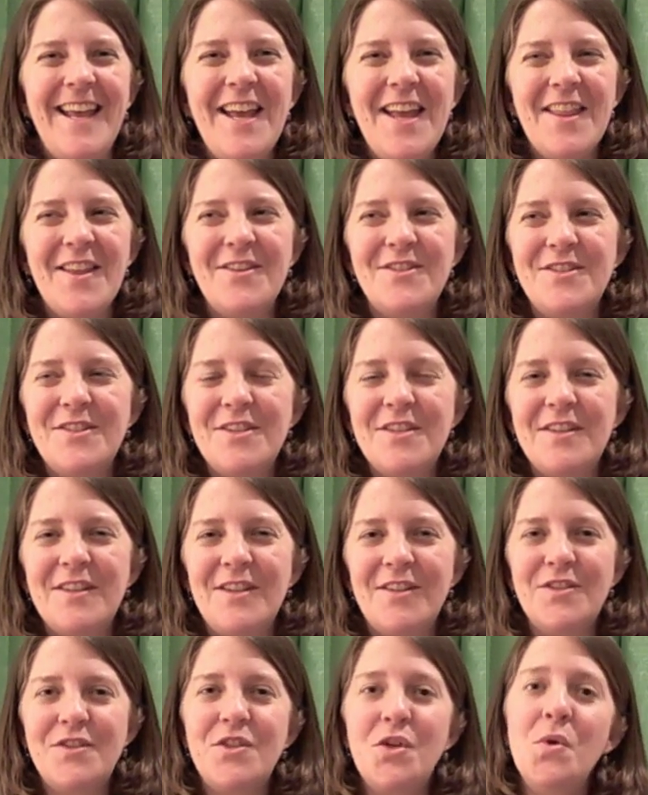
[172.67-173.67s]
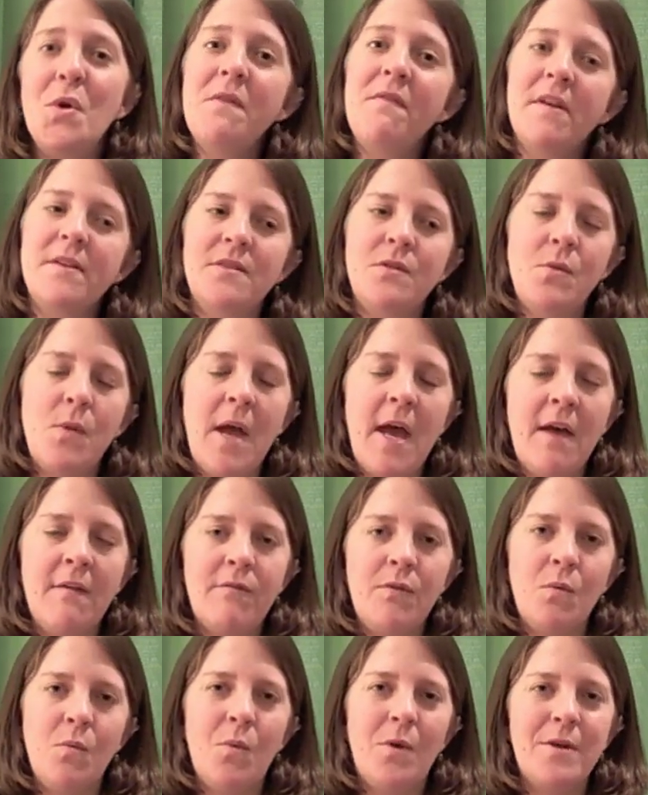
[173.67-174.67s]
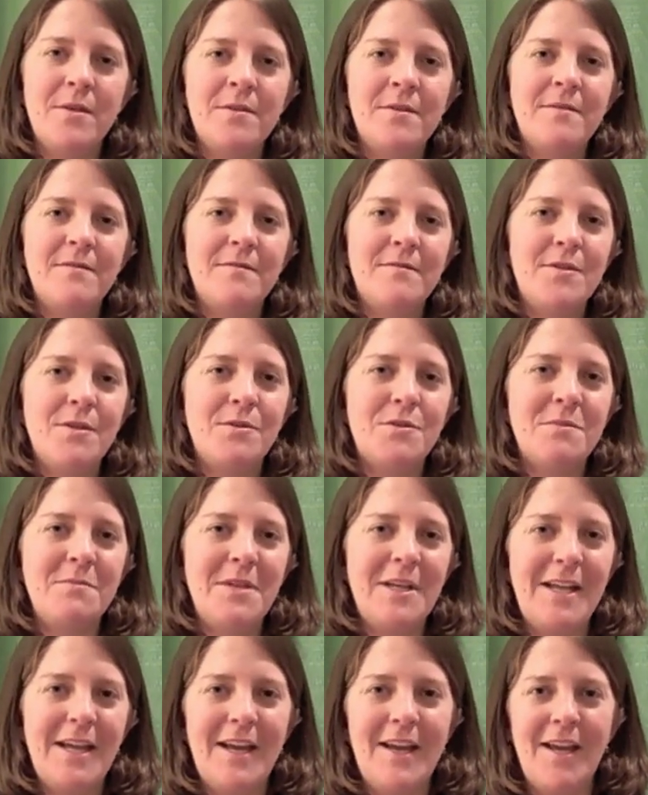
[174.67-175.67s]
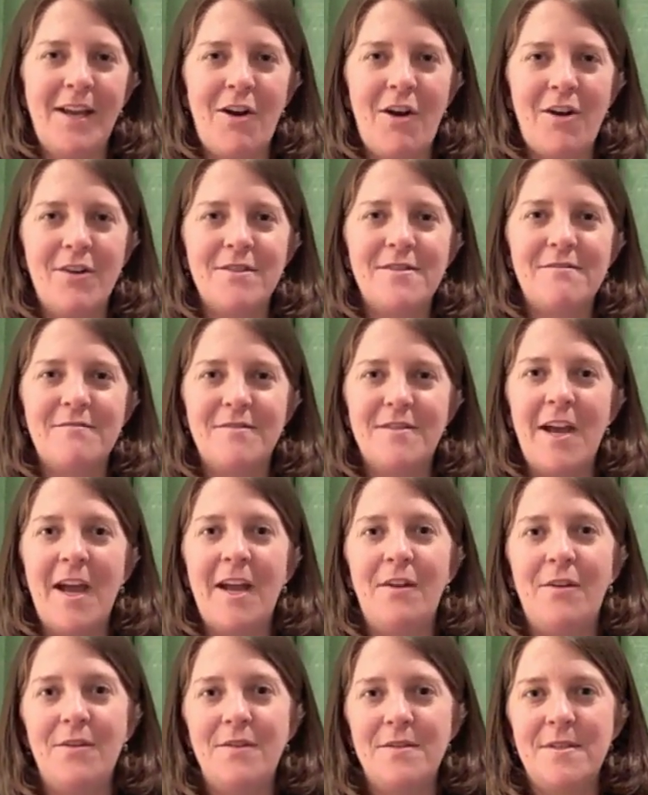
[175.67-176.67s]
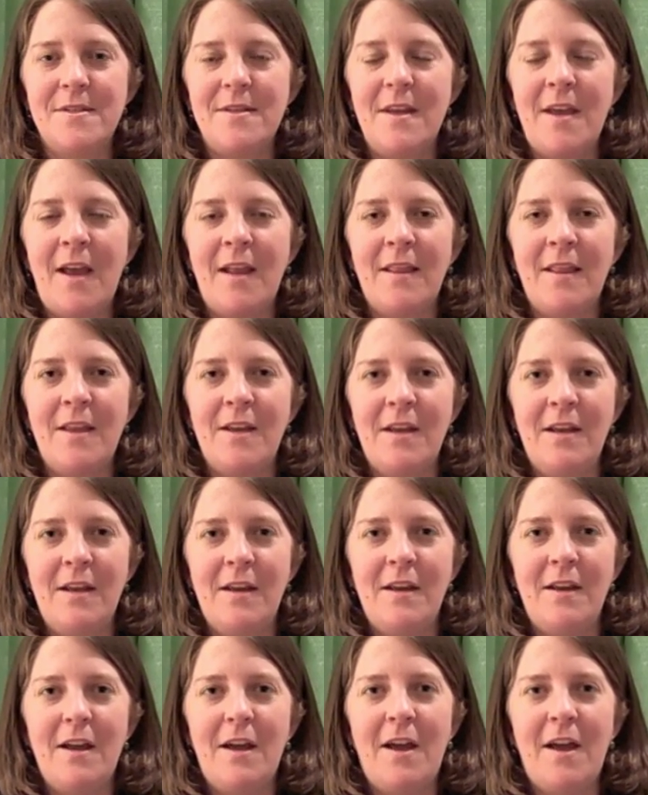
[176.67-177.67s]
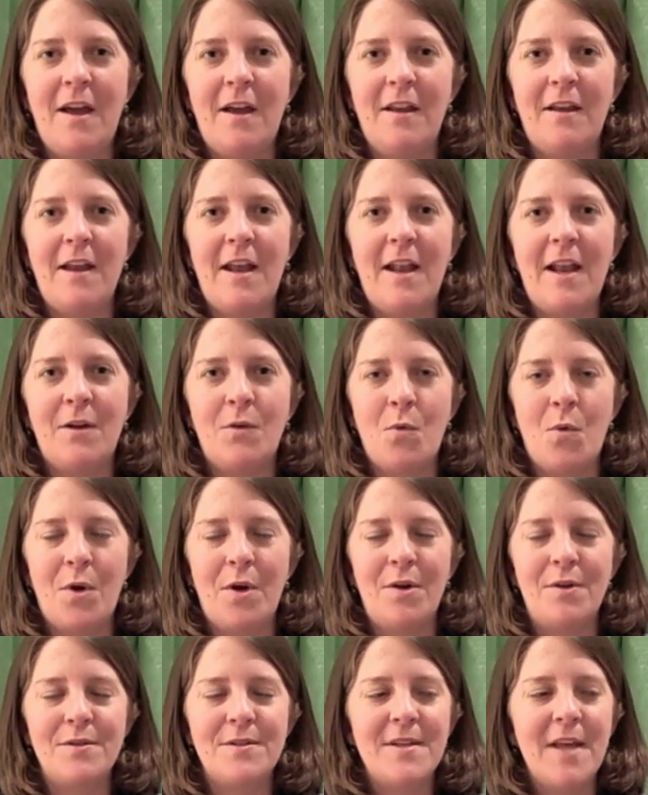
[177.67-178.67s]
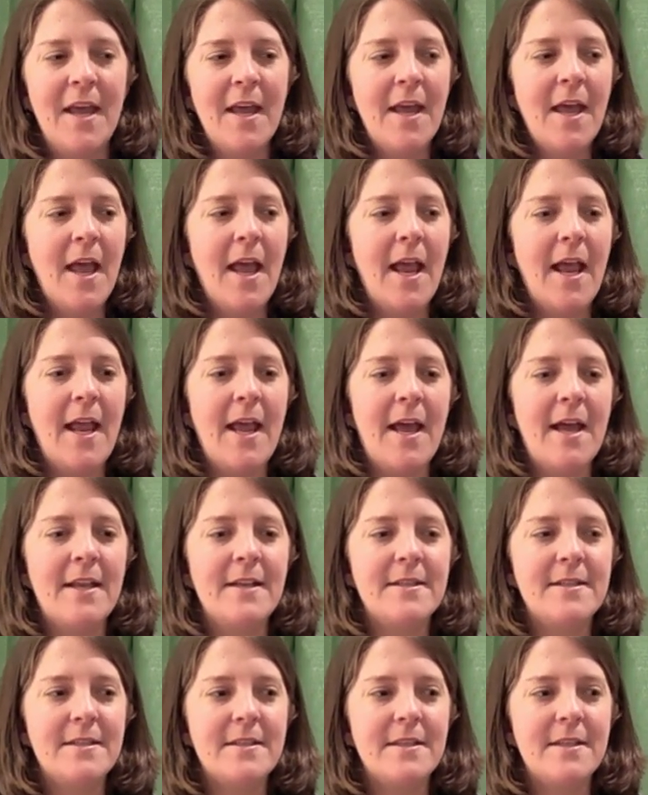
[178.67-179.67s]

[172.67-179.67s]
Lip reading: There's two of us who have the words social media in our titles at the at headquarters, and